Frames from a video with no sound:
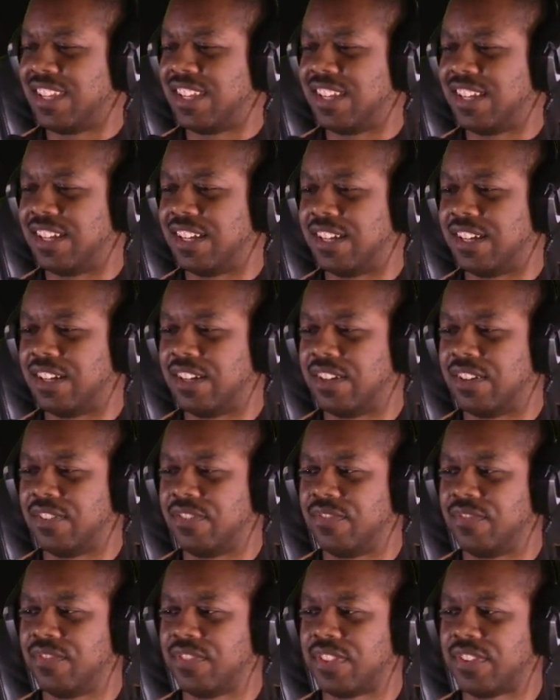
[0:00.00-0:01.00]

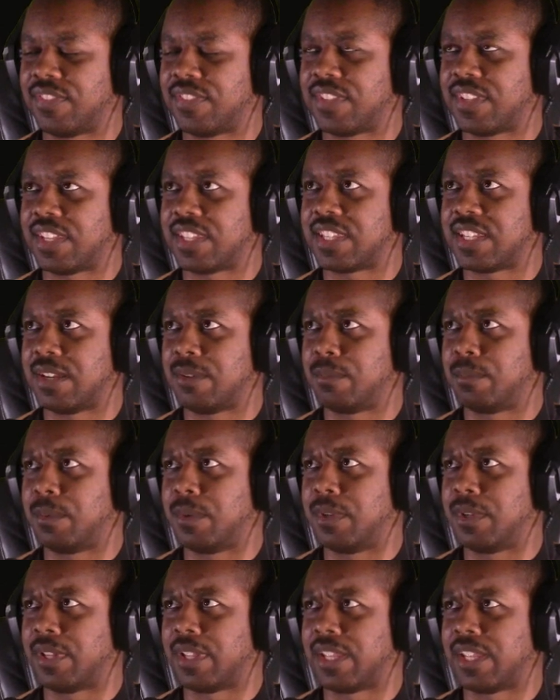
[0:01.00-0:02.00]
Let me see. It's not
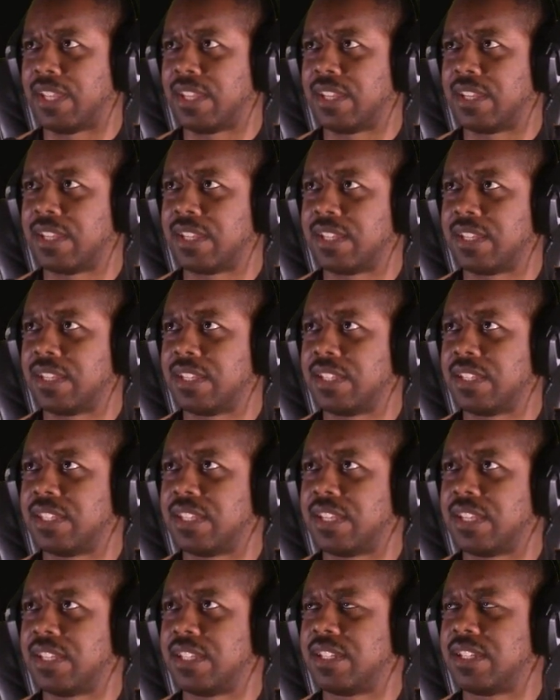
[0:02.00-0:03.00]
Wooly. It's
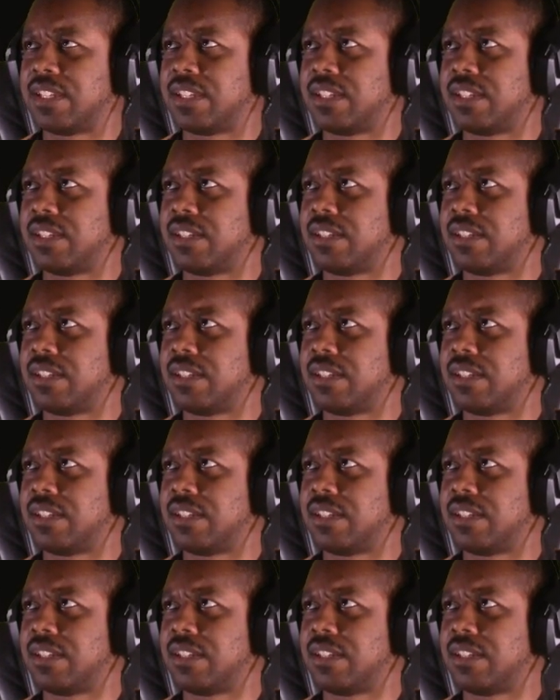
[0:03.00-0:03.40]
that.